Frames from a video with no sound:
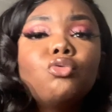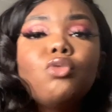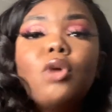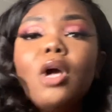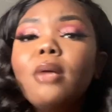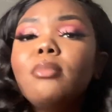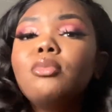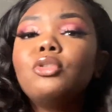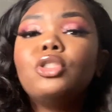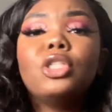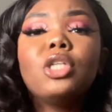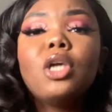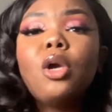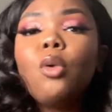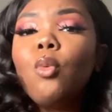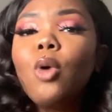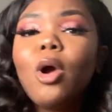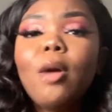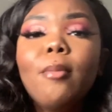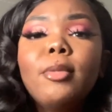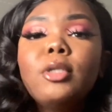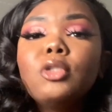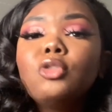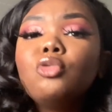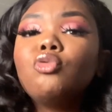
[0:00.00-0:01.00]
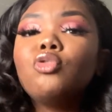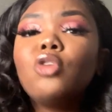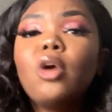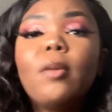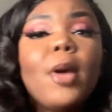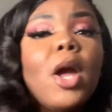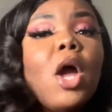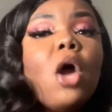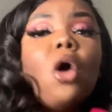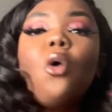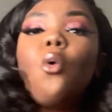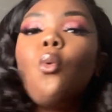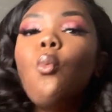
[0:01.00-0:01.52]
cup, she could wear a menstrual cup.
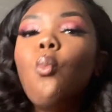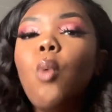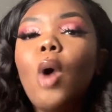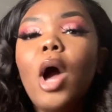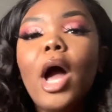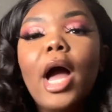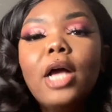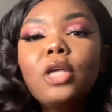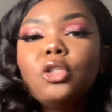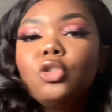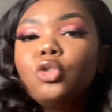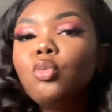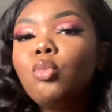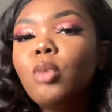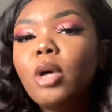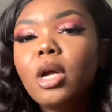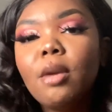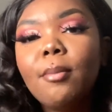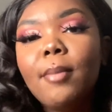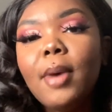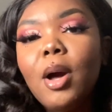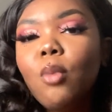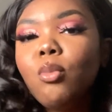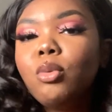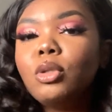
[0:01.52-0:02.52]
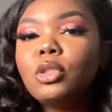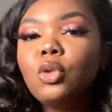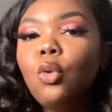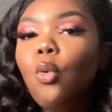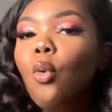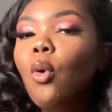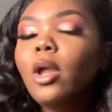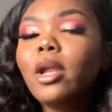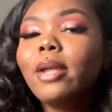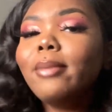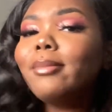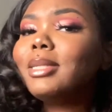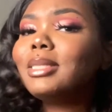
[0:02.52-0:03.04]
Why is you worried about what's
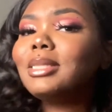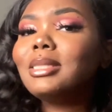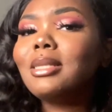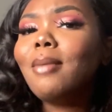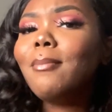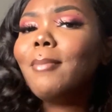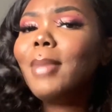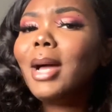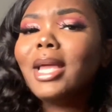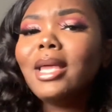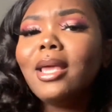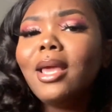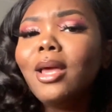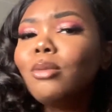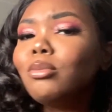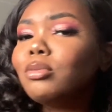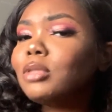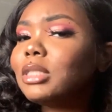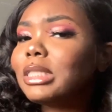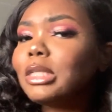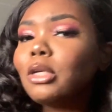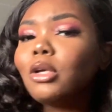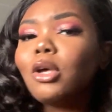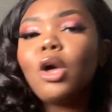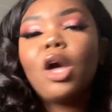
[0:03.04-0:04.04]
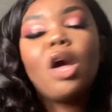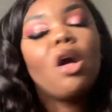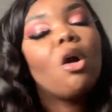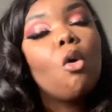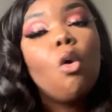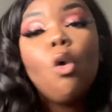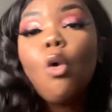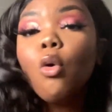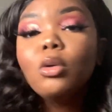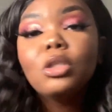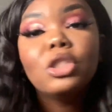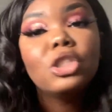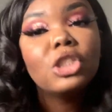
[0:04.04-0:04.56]
going up in somebody else's
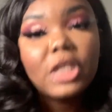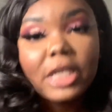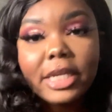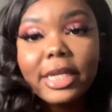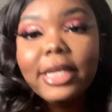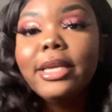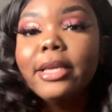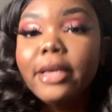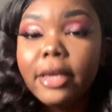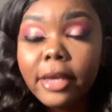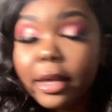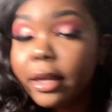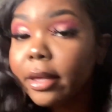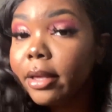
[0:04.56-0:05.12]
coochie?